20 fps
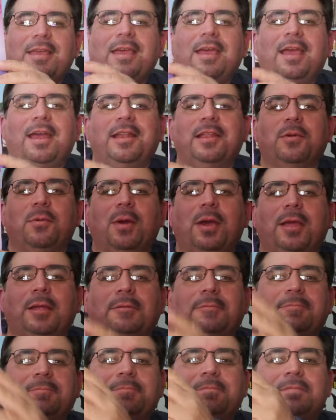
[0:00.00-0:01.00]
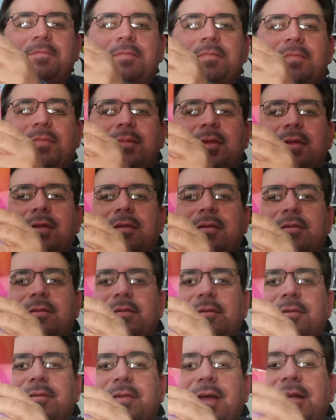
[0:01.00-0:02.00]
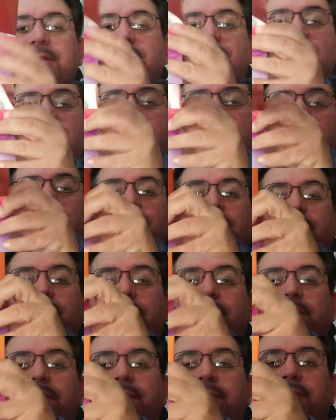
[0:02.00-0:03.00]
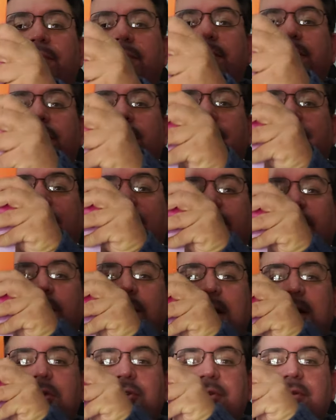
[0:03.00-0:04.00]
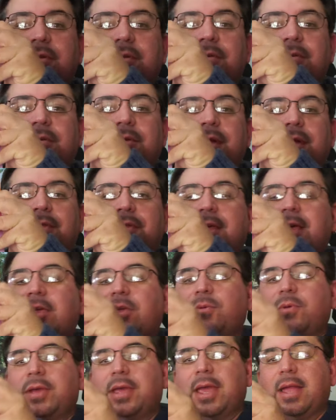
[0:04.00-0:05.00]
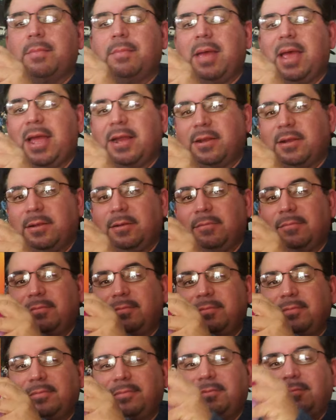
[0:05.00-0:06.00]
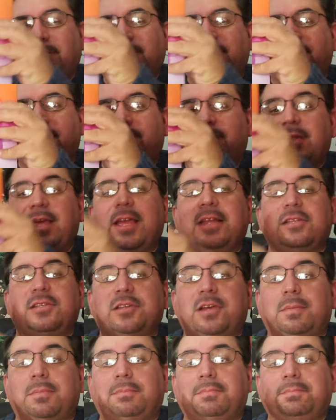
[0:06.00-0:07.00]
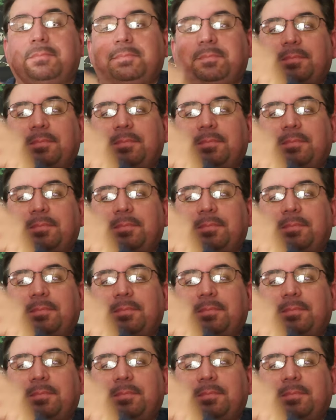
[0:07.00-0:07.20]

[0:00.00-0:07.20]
Anyway, that's it. Thanks for watching, and thank you again, Matt, for the heads up.